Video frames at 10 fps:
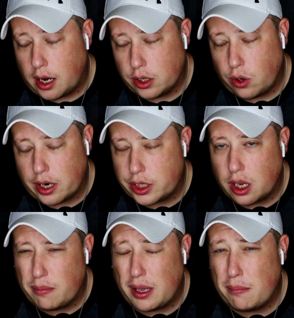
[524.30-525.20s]
you're actually
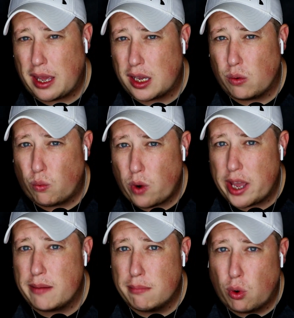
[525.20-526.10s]
going to be making
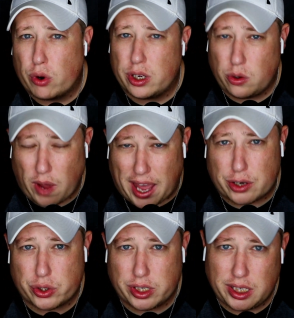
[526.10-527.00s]
way more than you
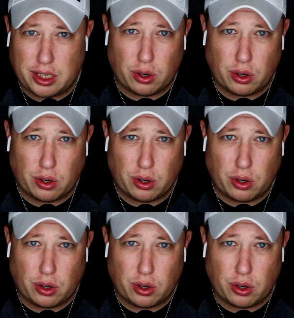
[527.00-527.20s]
actually need.